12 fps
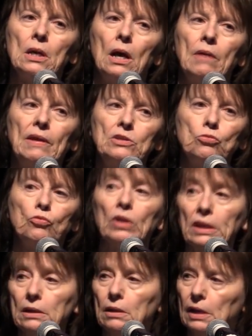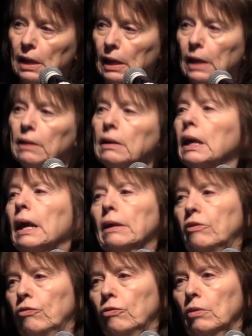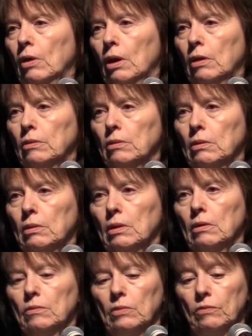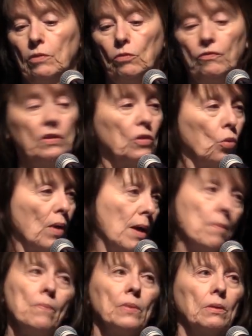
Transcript: uh, that you really can't get on, uh, via the web.